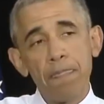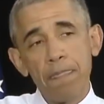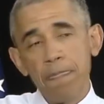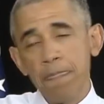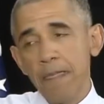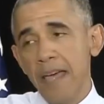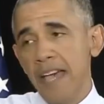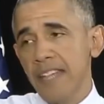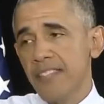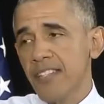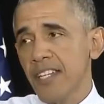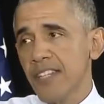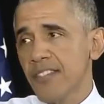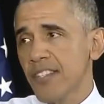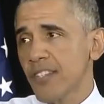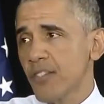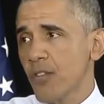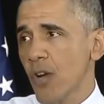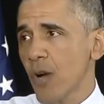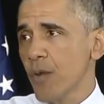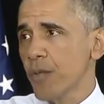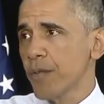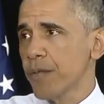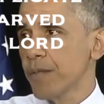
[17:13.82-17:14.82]
That's just the
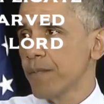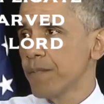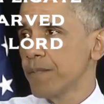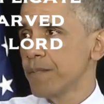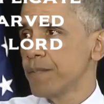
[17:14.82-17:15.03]
truth.